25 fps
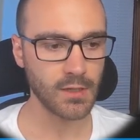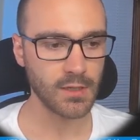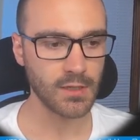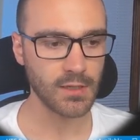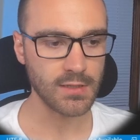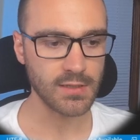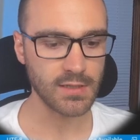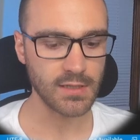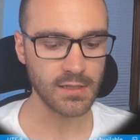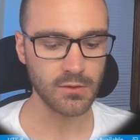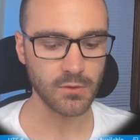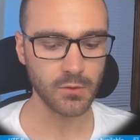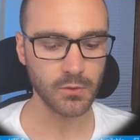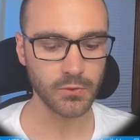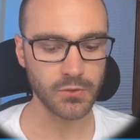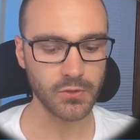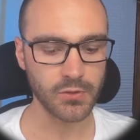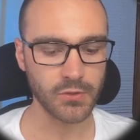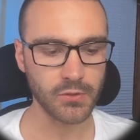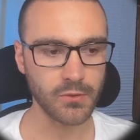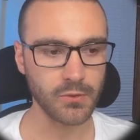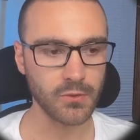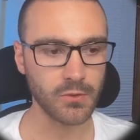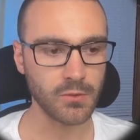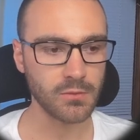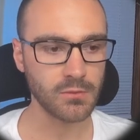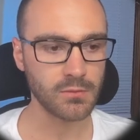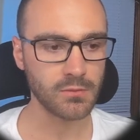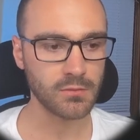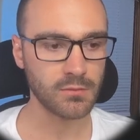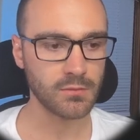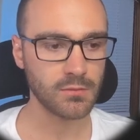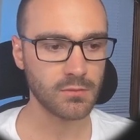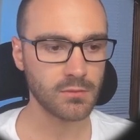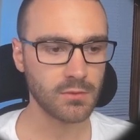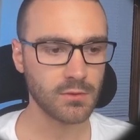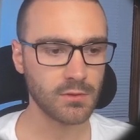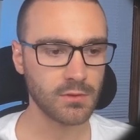is equal to
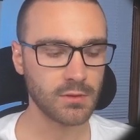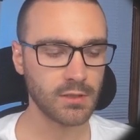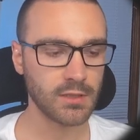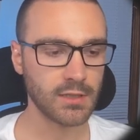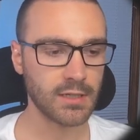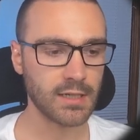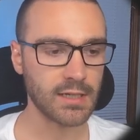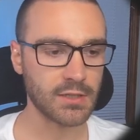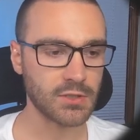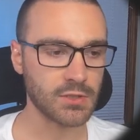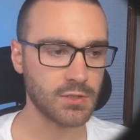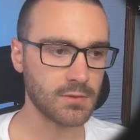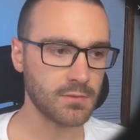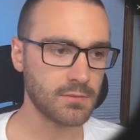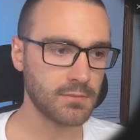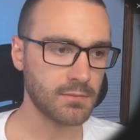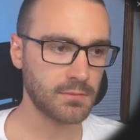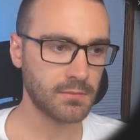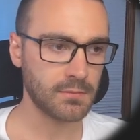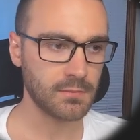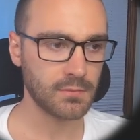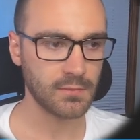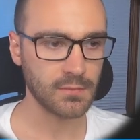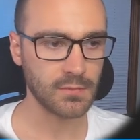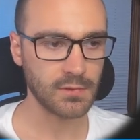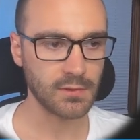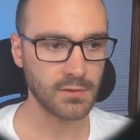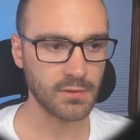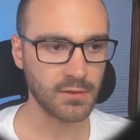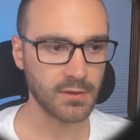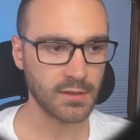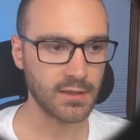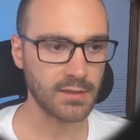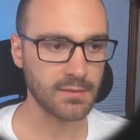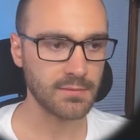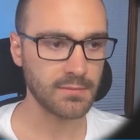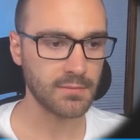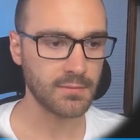connection.
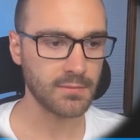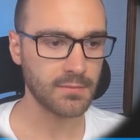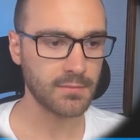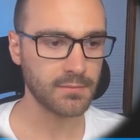Okay.